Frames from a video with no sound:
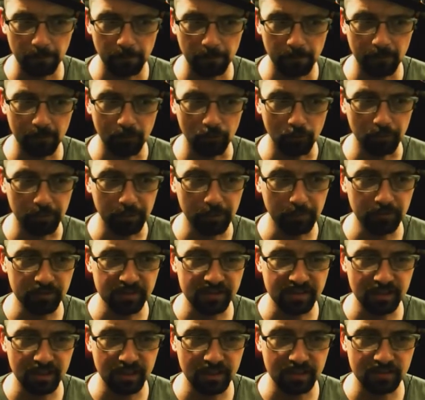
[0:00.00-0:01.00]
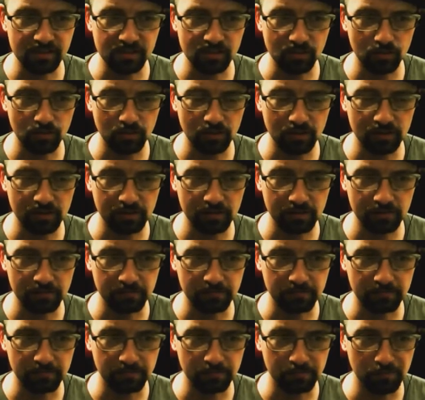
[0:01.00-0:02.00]
And when people say it's so hard to
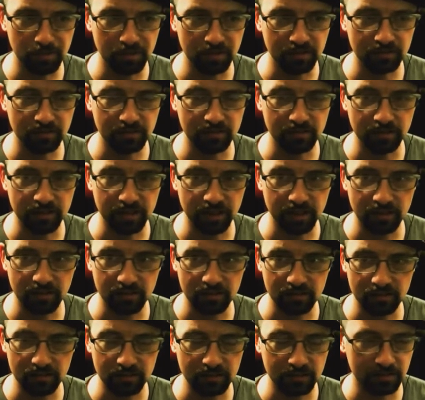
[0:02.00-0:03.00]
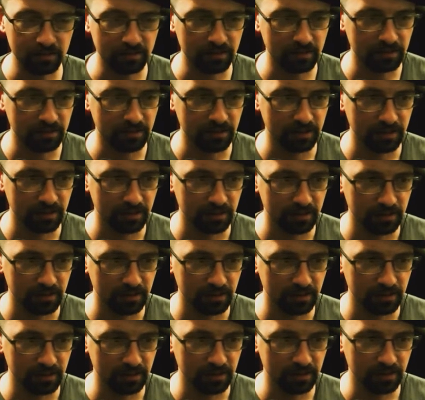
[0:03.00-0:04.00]
build your character,
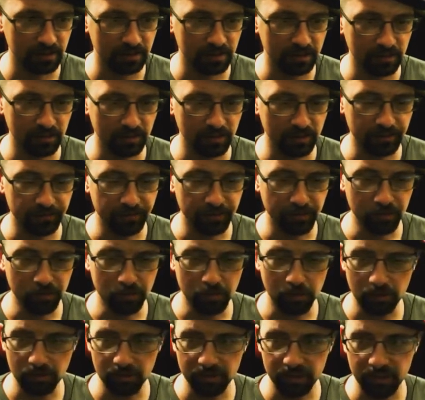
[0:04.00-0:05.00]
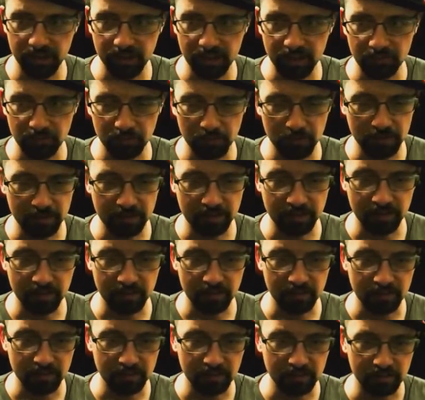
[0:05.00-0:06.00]
you know, if you already have one
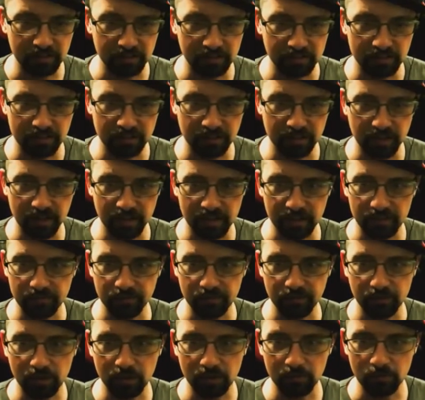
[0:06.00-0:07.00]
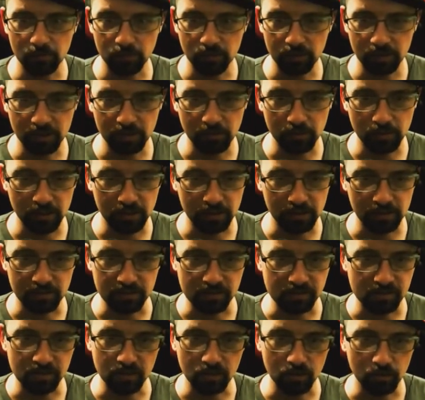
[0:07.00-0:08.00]
character that can farm really well, there's
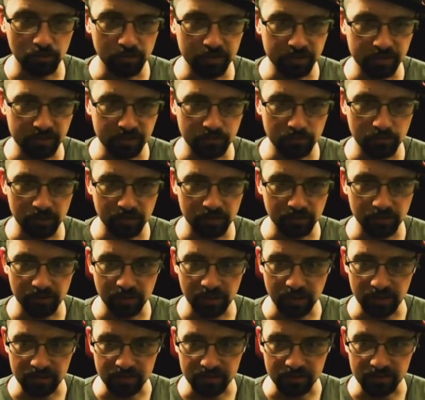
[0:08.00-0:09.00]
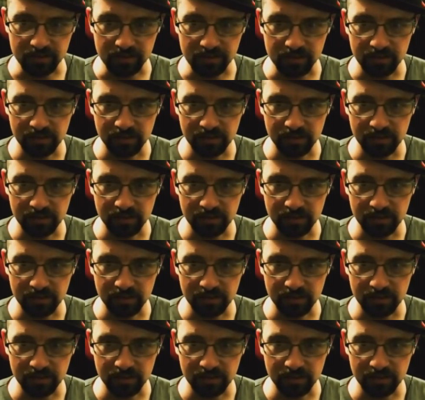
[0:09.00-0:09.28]
no reason why you can't just